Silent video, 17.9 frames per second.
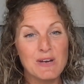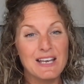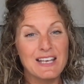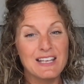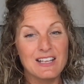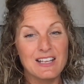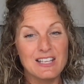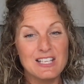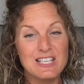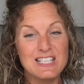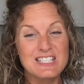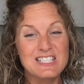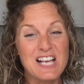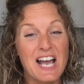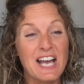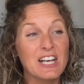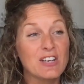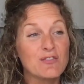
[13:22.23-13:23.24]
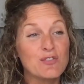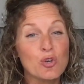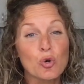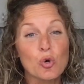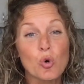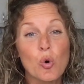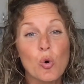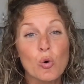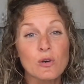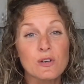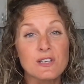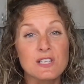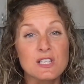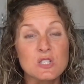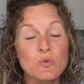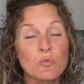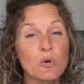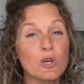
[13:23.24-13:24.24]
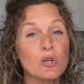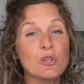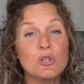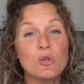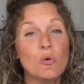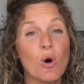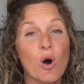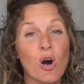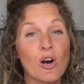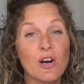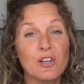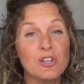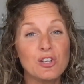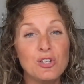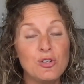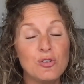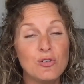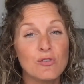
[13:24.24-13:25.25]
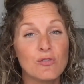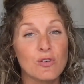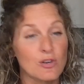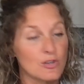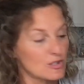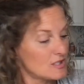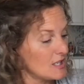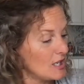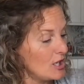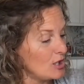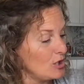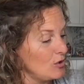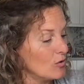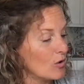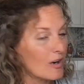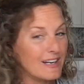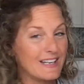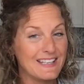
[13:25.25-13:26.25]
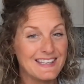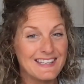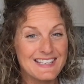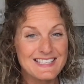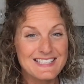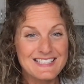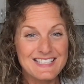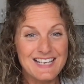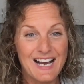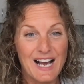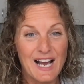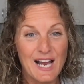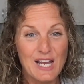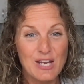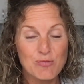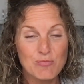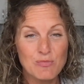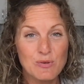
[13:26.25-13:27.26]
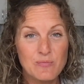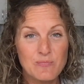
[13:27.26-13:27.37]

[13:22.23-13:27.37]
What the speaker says: It's kind of your coordinates where you are in the universe. You are in this time